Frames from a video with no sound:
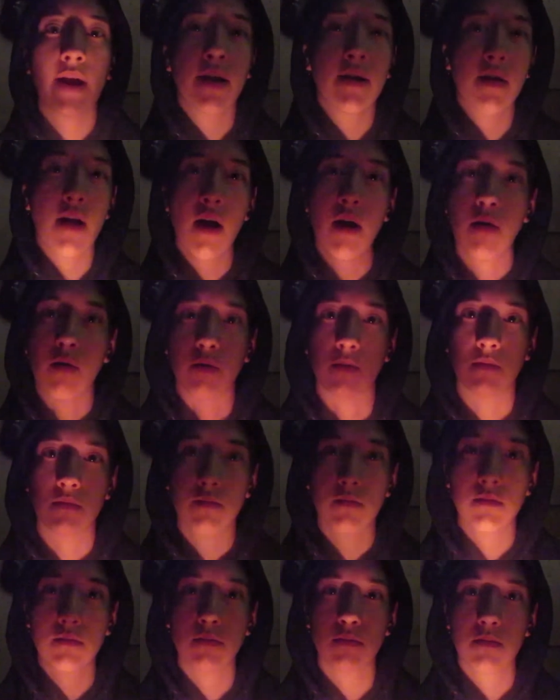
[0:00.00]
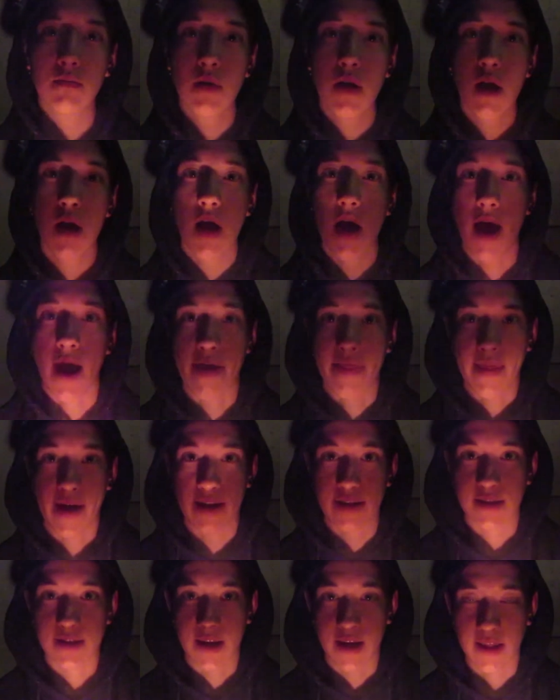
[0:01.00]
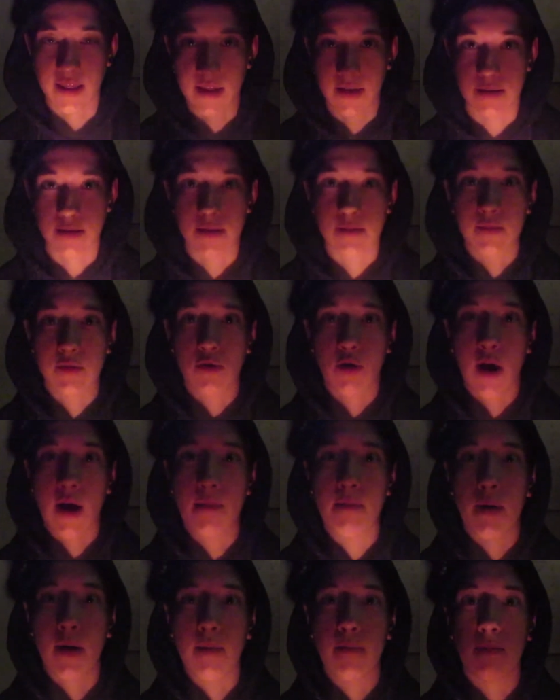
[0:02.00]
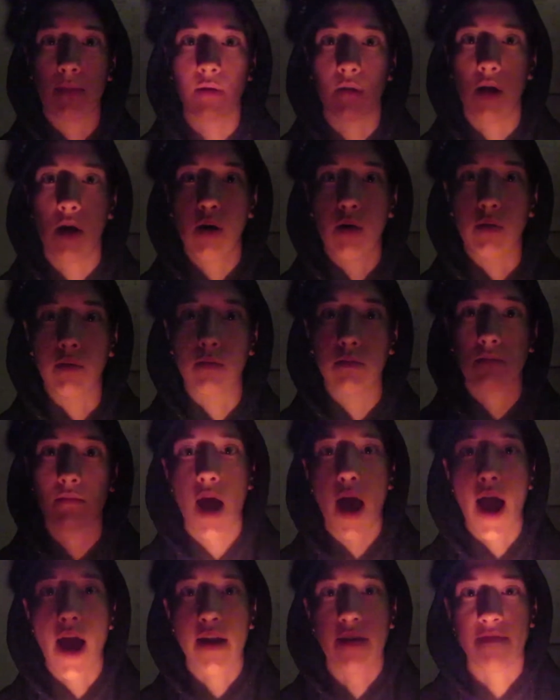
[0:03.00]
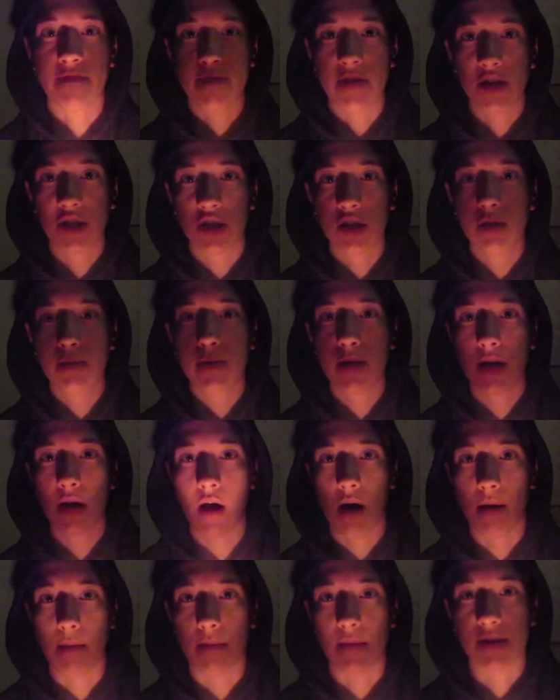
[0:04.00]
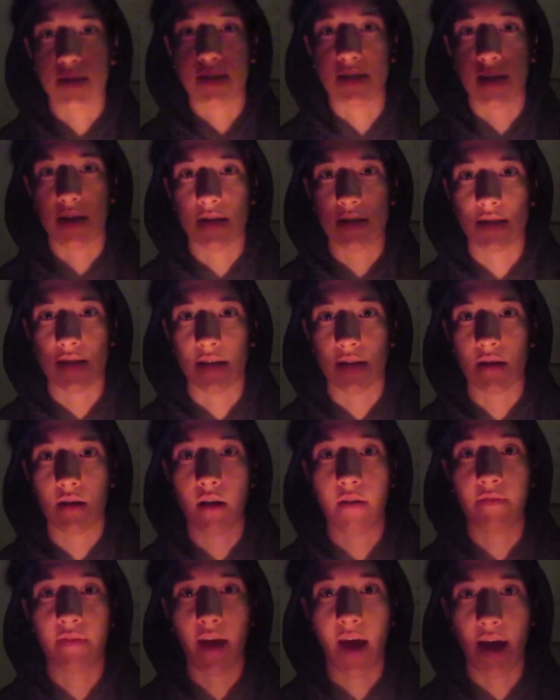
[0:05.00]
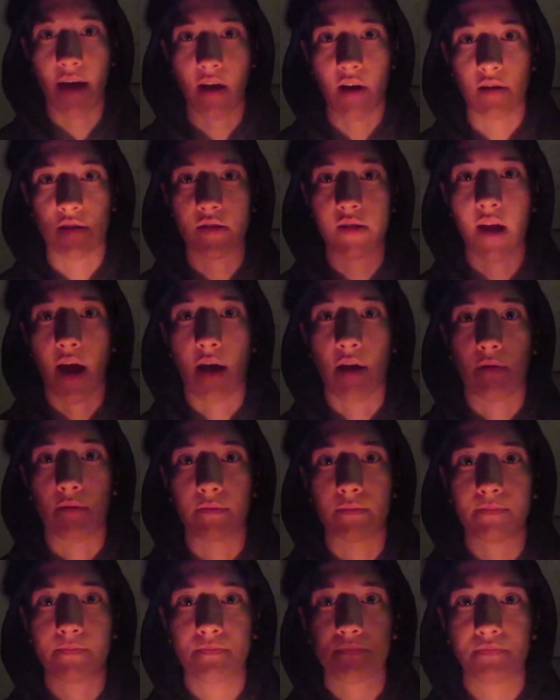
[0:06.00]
to know, and that's to hit the subscribe button below and officially become a citizen of Chaos Town.